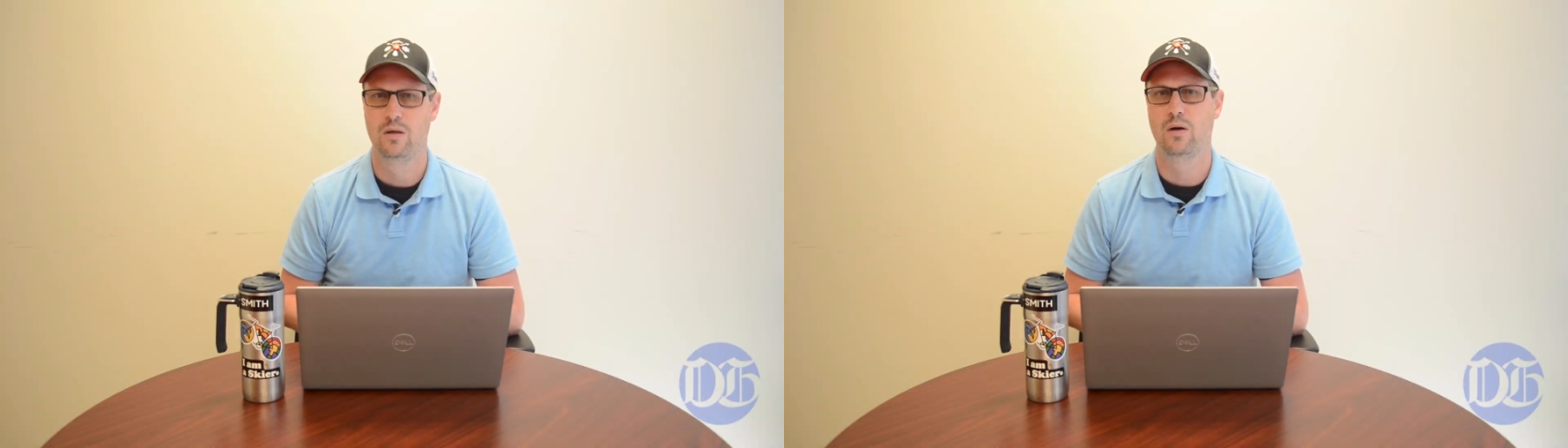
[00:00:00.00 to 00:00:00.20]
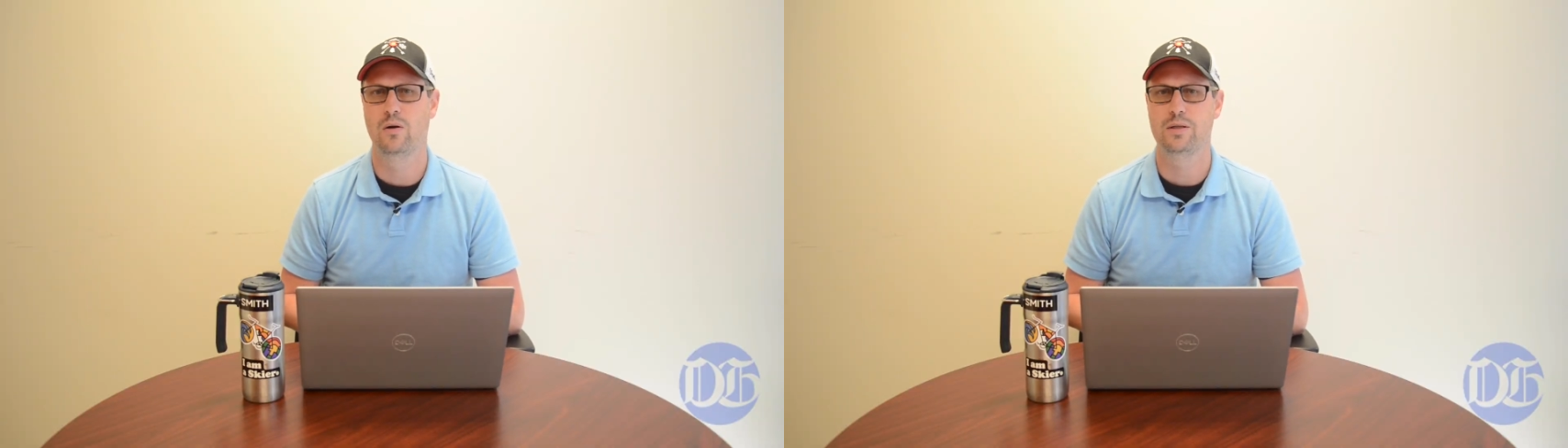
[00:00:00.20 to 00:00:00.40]

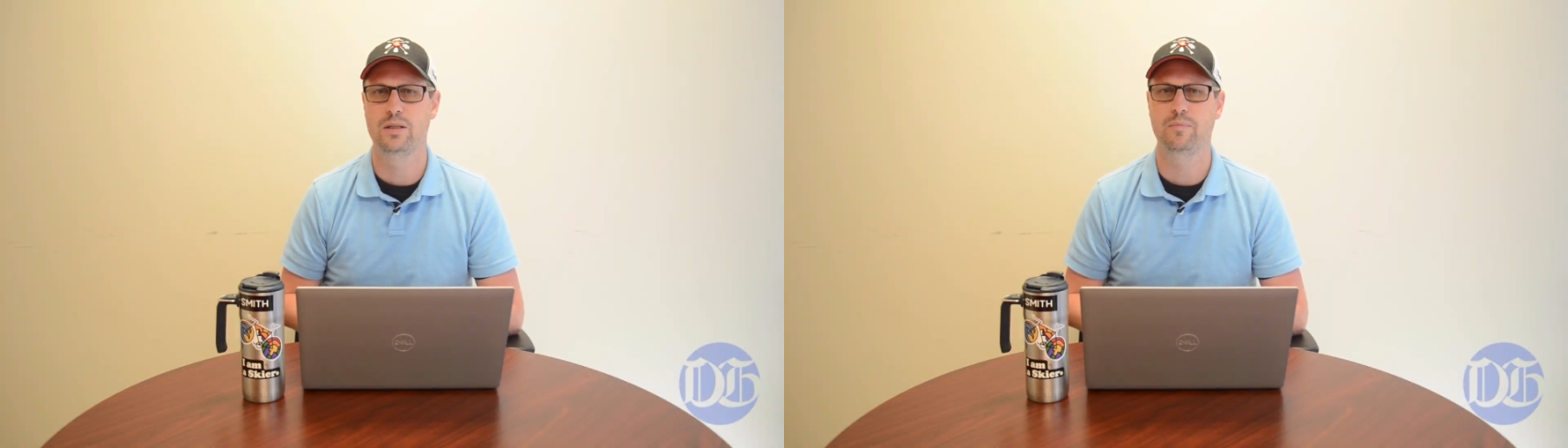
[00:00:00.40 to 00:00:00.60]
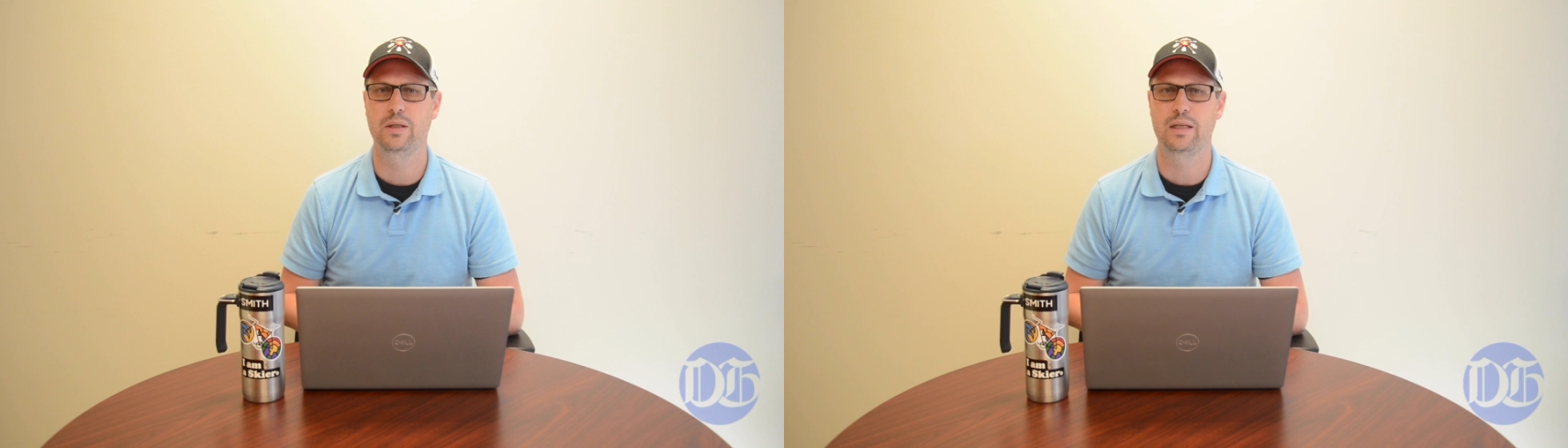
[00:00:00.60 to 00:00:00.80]
or
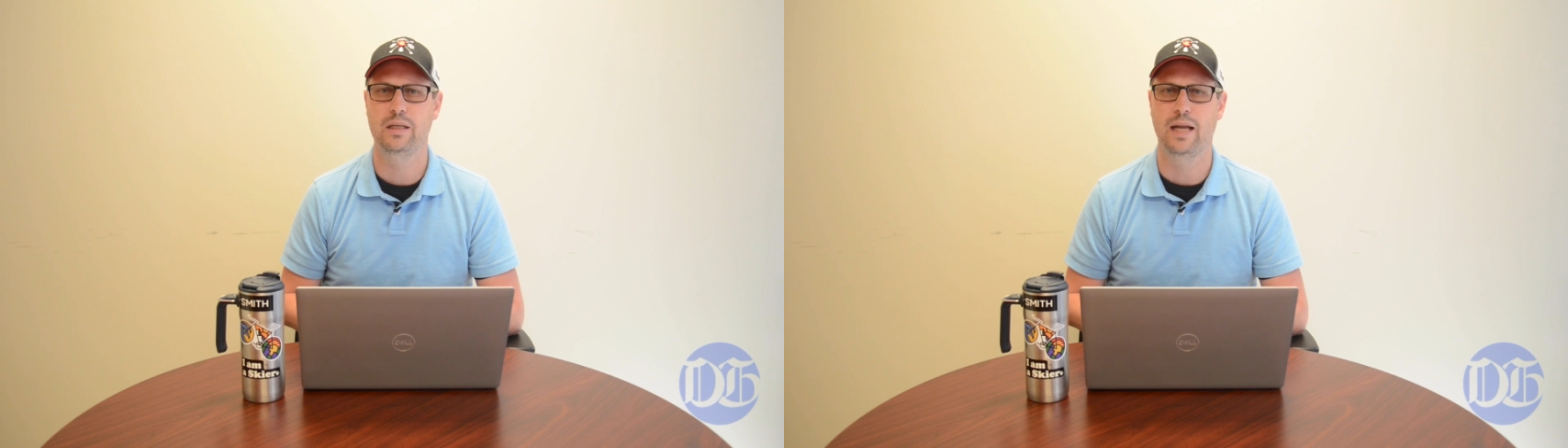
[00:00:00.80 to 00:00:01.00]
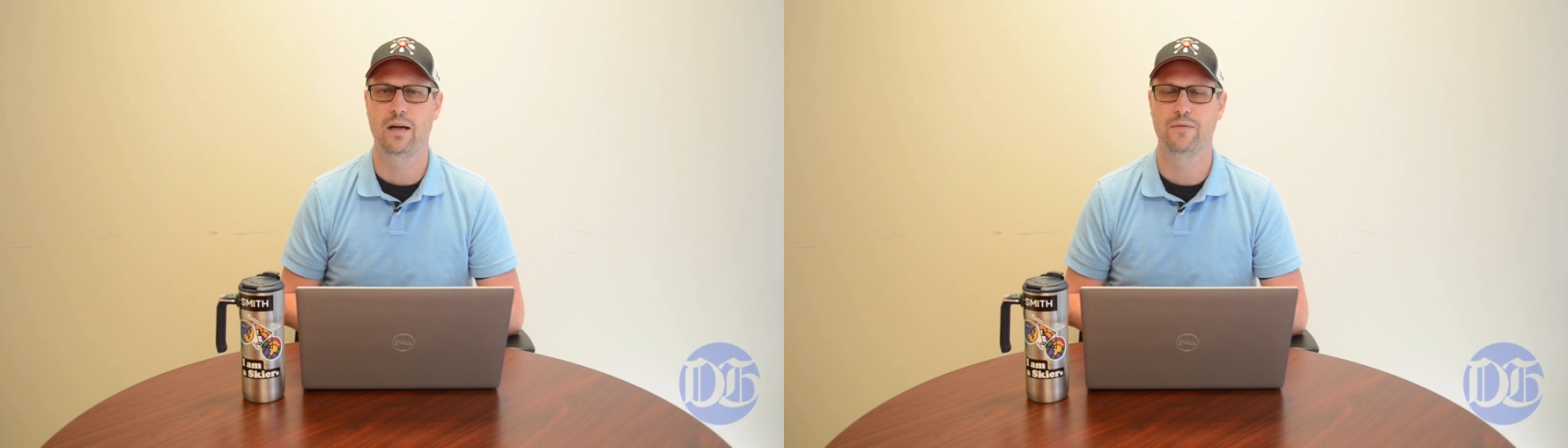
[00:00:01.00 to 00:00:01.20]
simply
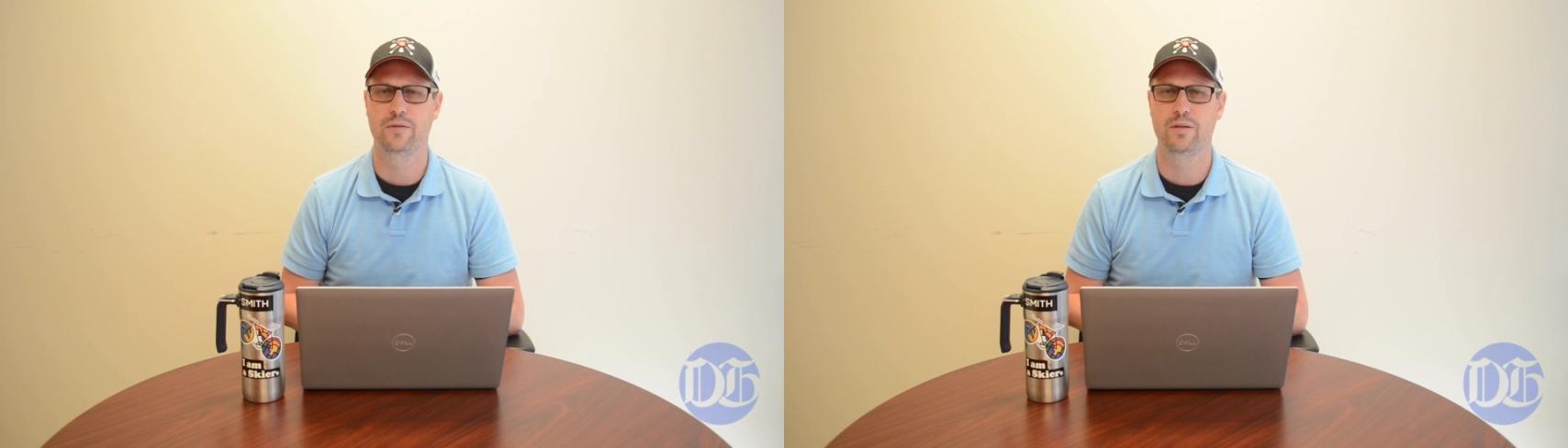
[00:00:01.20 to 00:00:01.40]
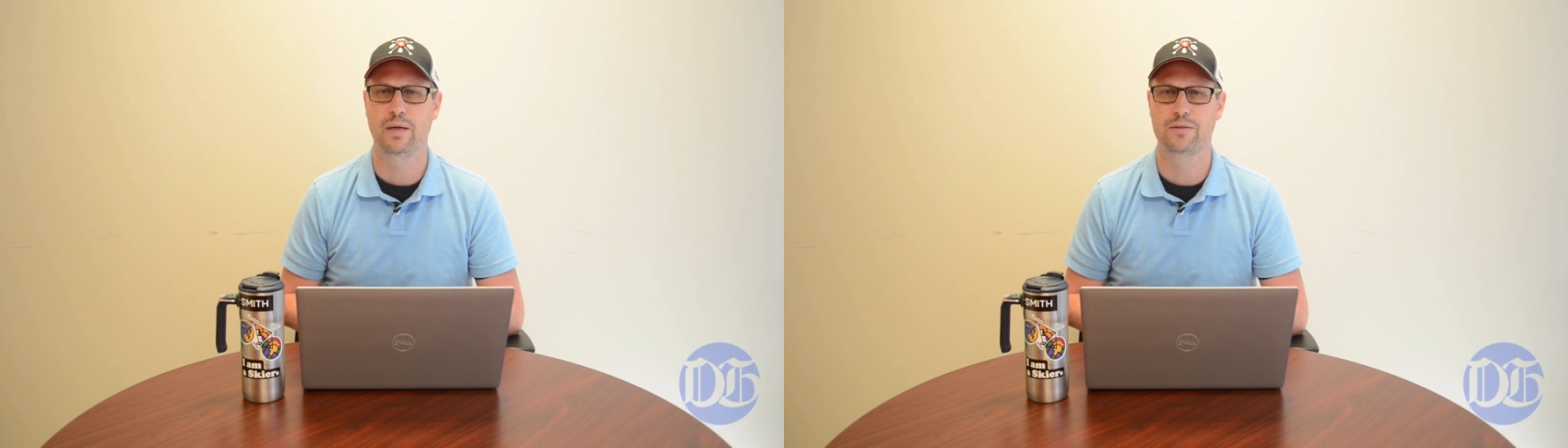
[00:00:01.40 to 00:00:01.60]
get out for
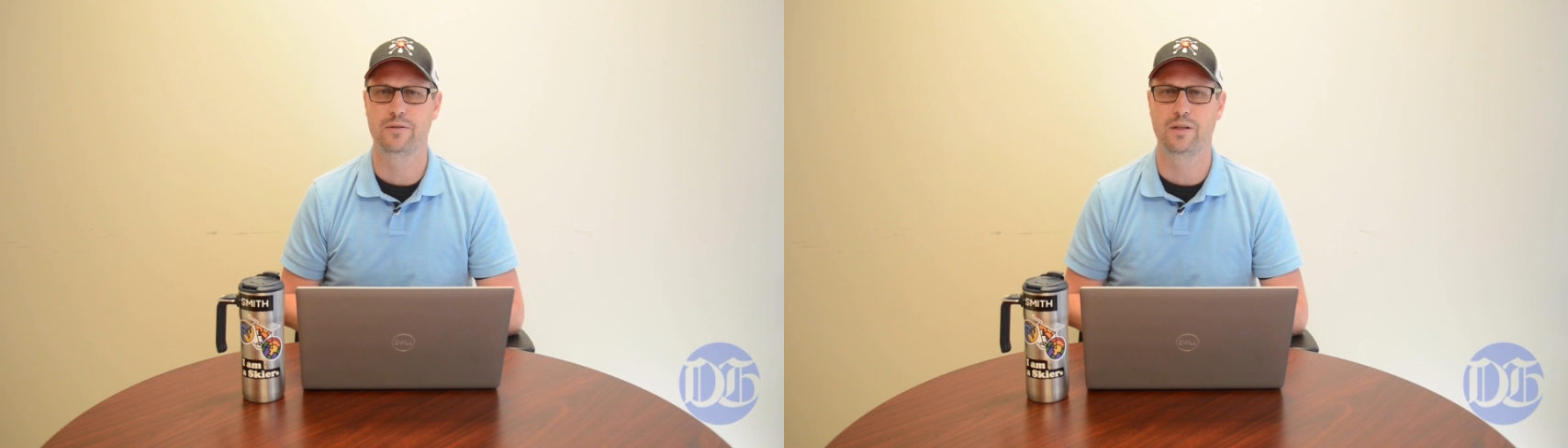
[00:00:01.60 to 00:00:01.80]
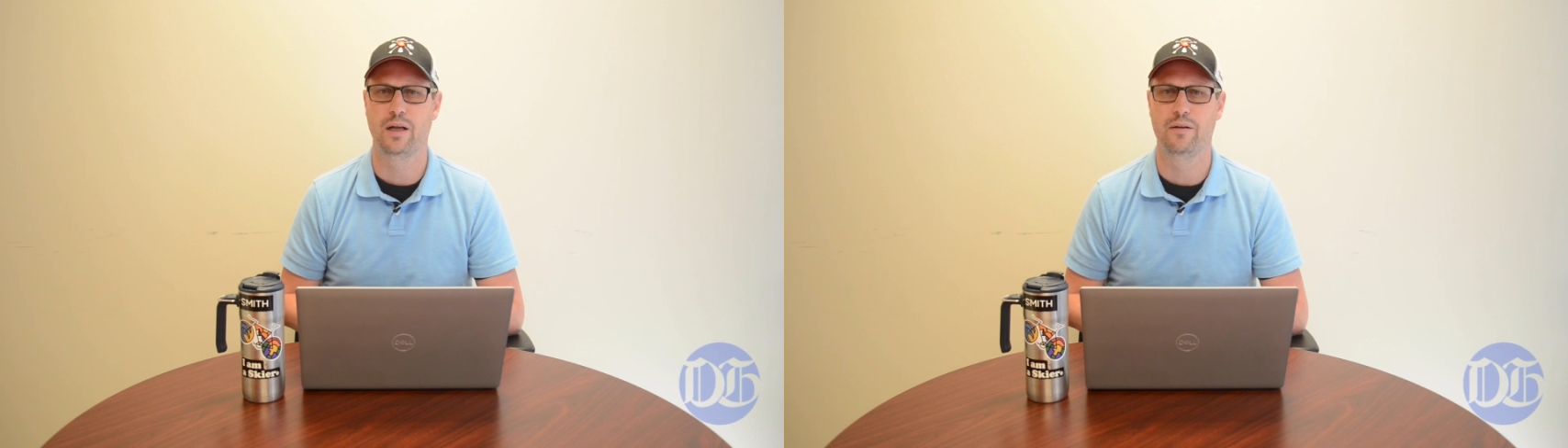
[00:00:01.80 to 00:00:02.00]
some
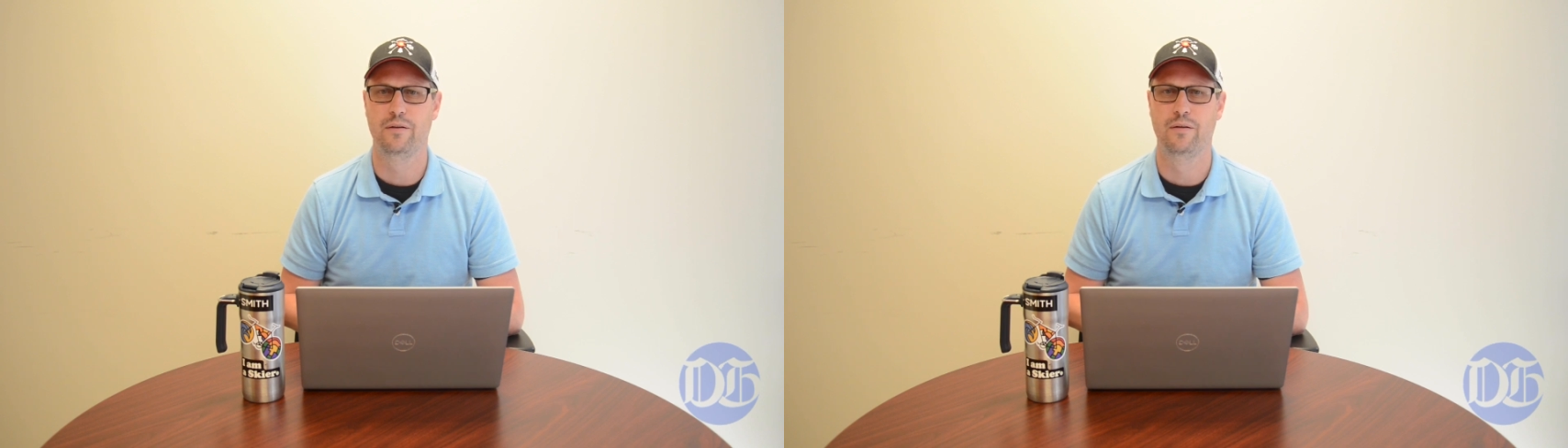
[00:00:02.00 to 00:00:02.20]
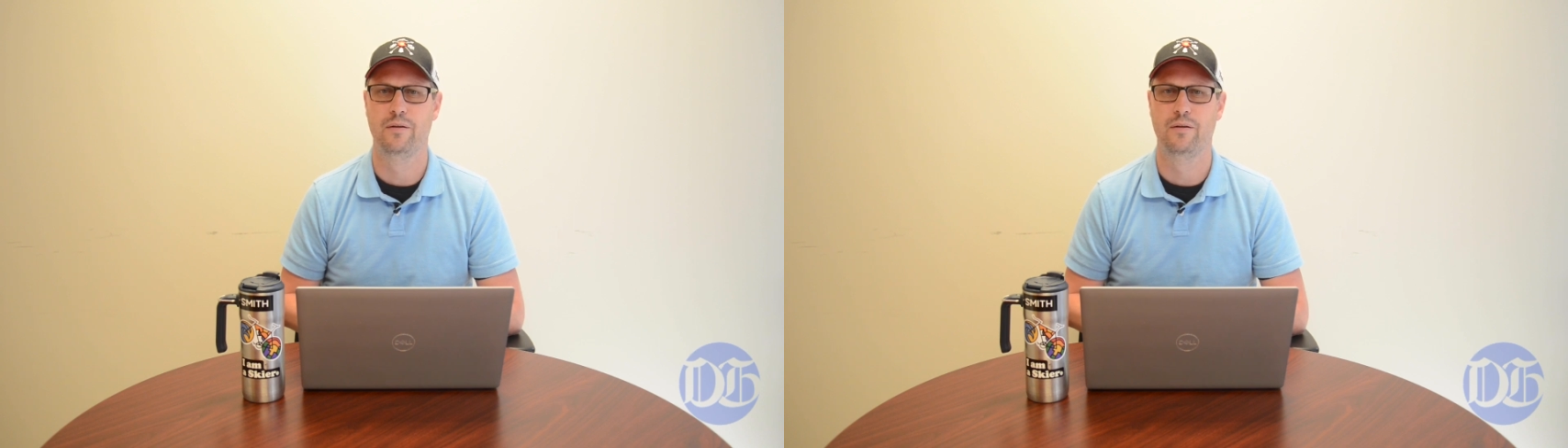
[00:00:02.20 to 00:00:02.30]
exercise.